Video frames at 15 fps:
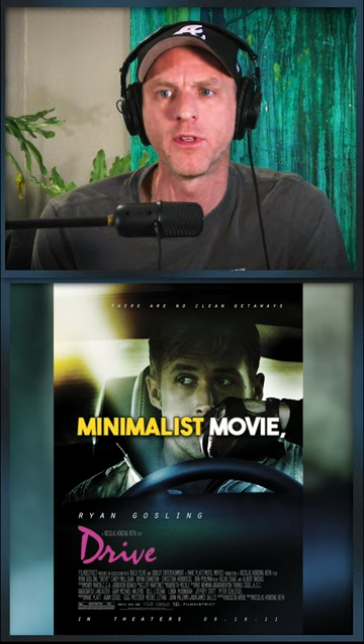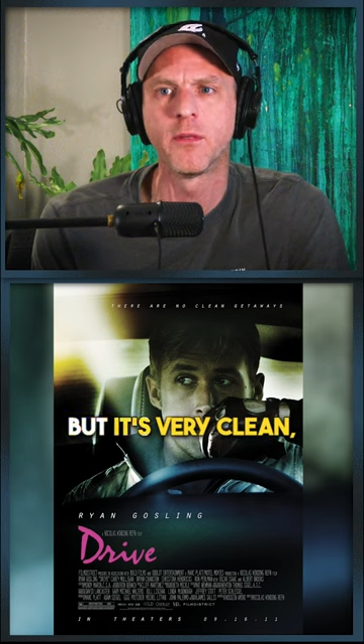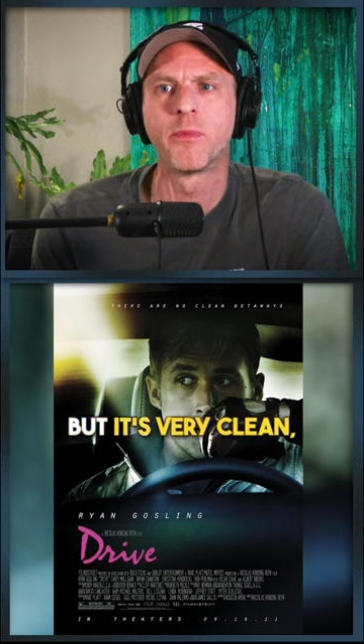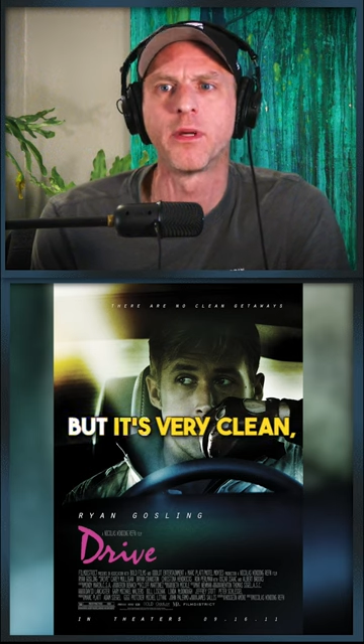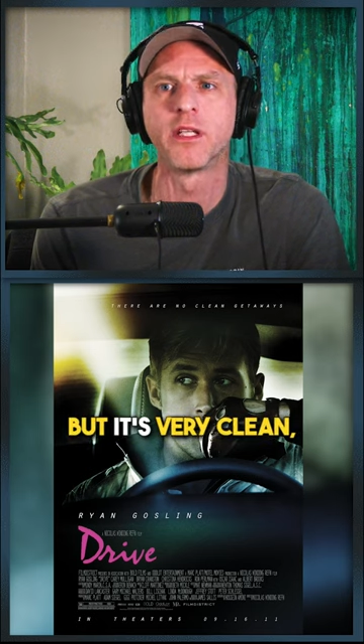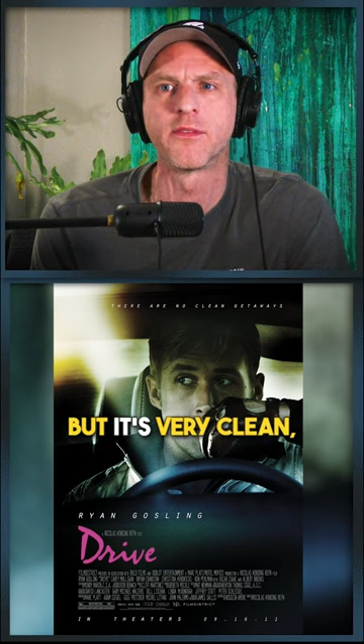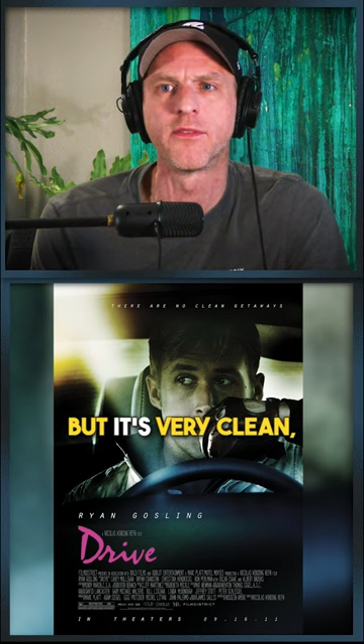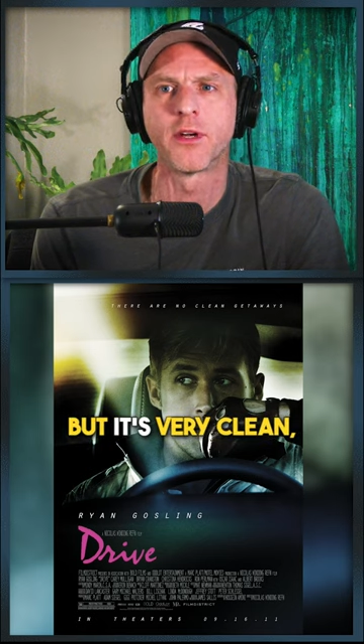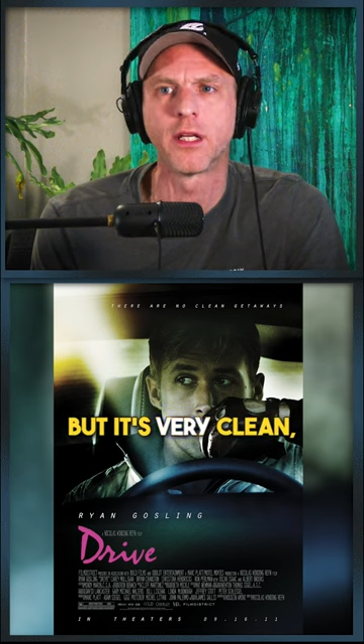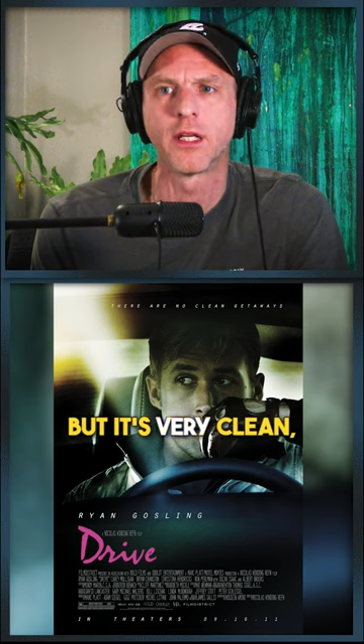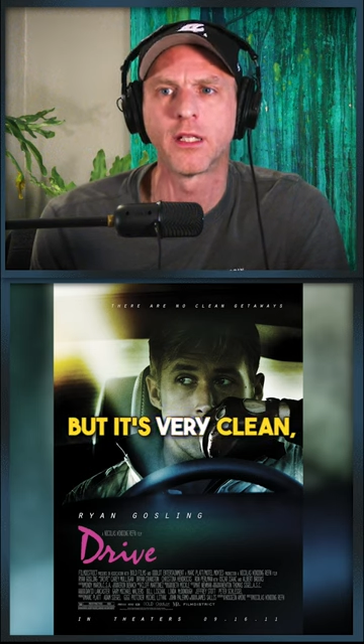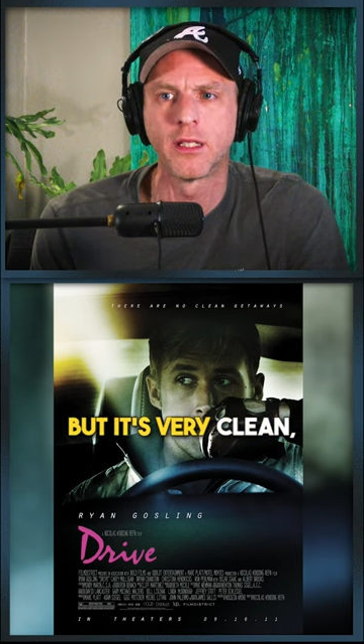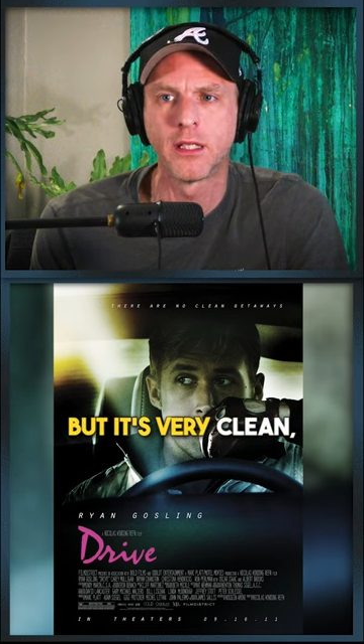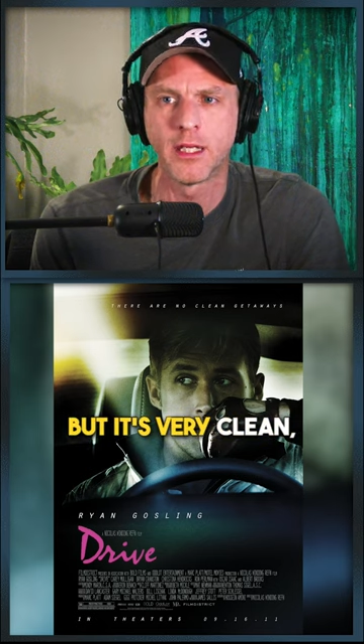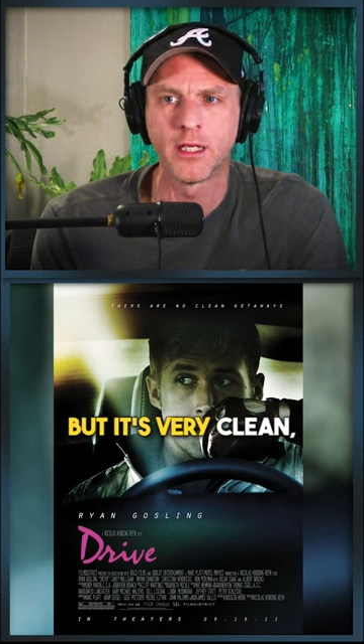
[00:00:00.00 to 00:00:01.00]
but it's very
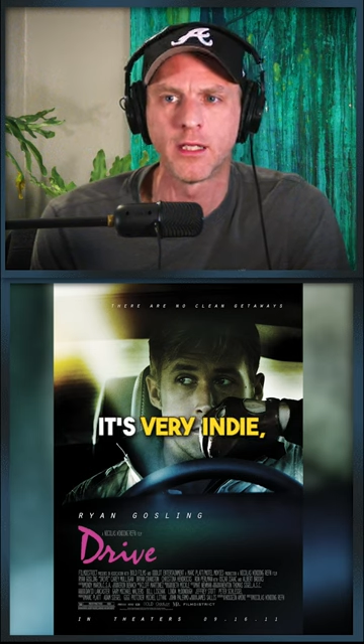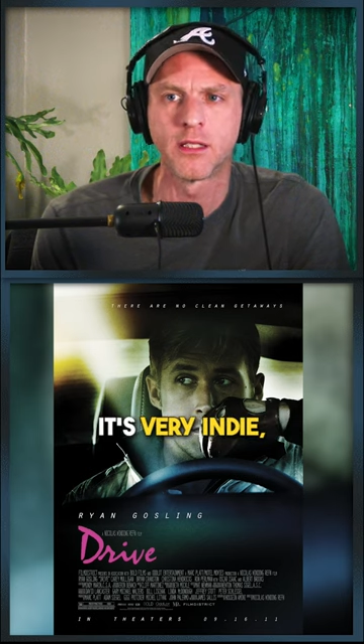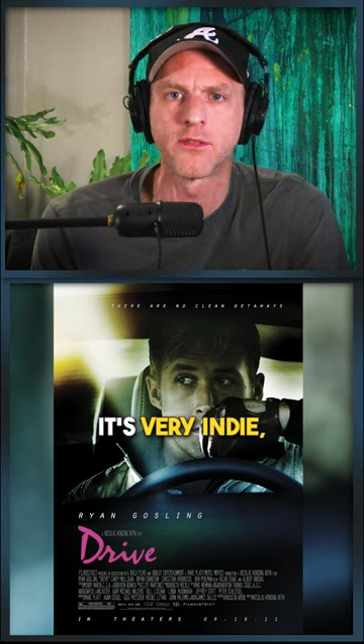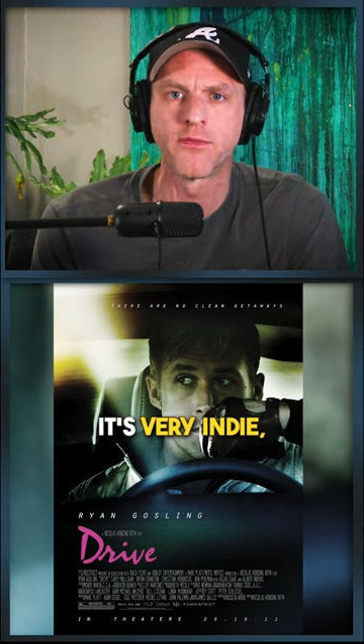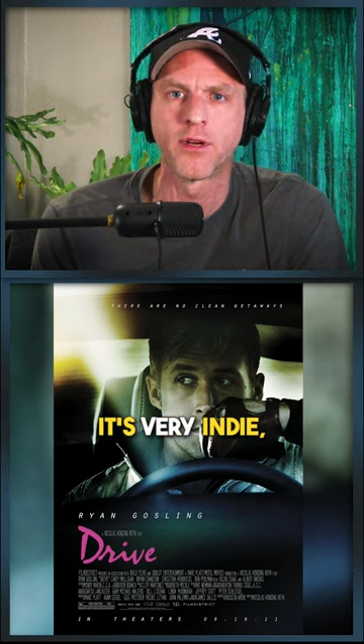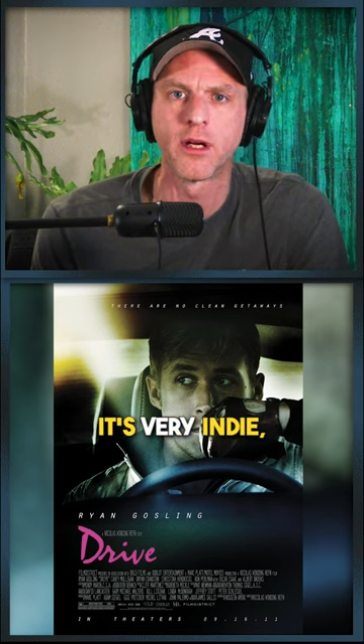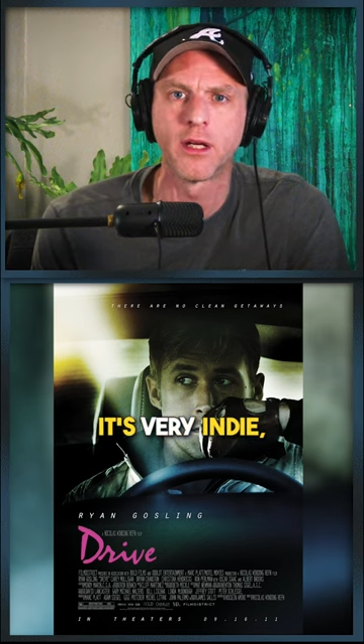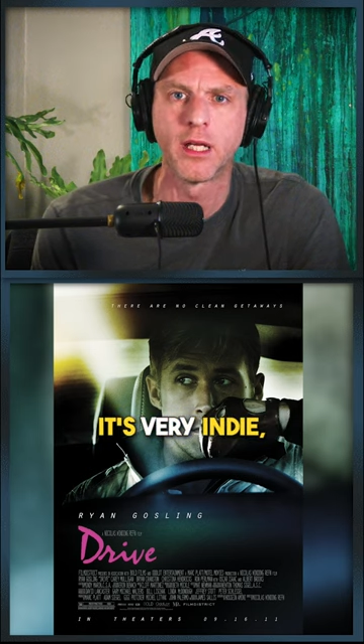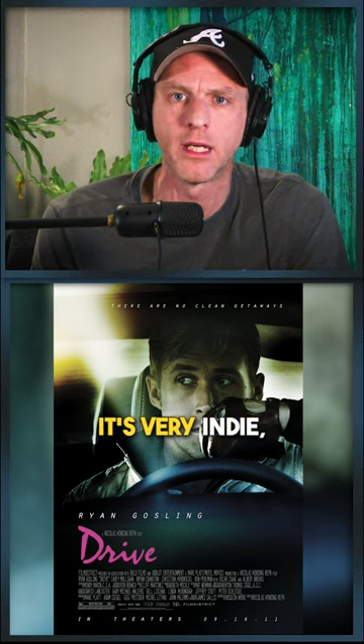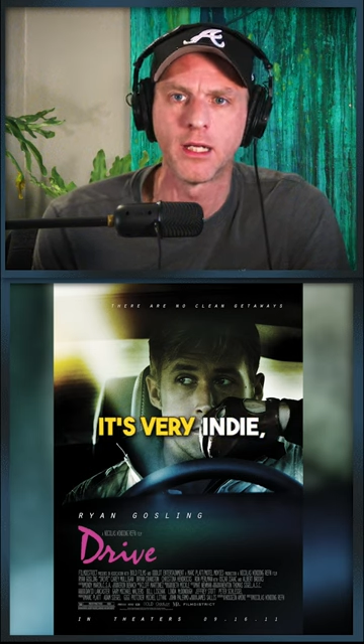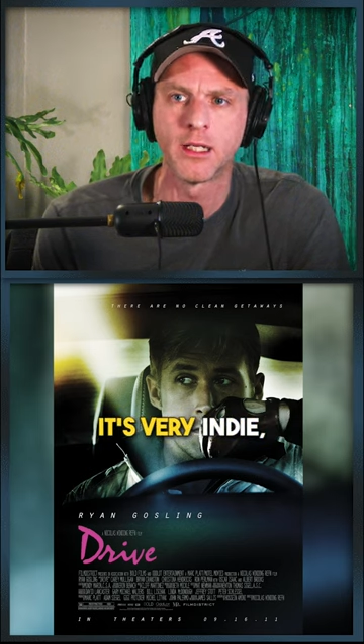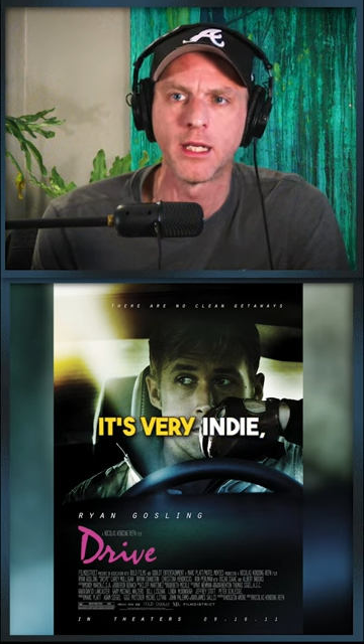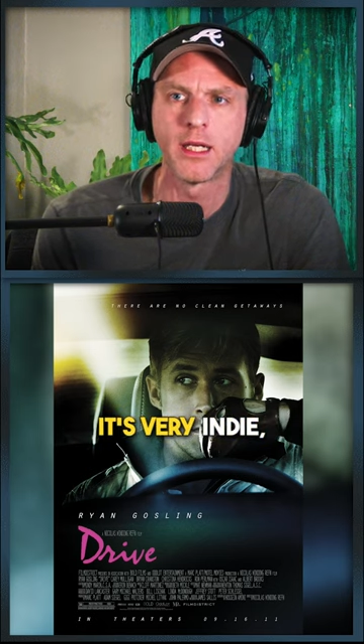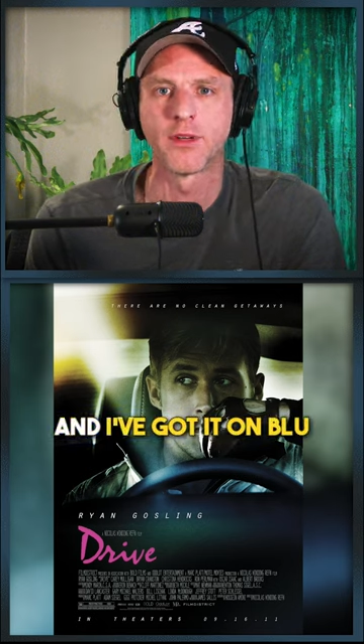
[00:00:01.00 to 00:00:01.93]
clean. It's very indie.